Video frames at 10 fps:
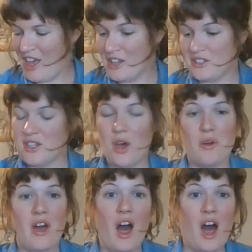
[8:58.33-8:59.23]

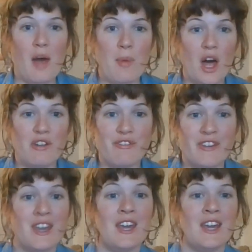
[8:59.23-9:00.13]
So come on
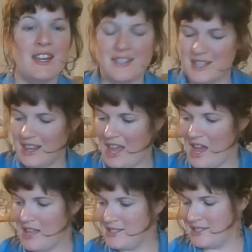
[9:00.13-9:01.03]
feet,
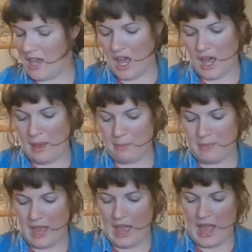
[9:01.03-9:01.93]
let's up
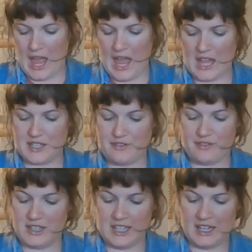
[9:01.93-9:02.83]
and
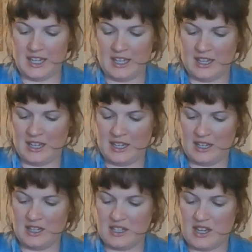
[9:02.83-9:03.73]

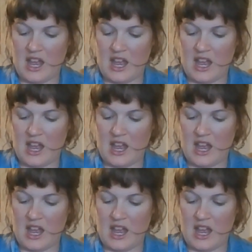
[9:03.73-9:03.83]
fleet."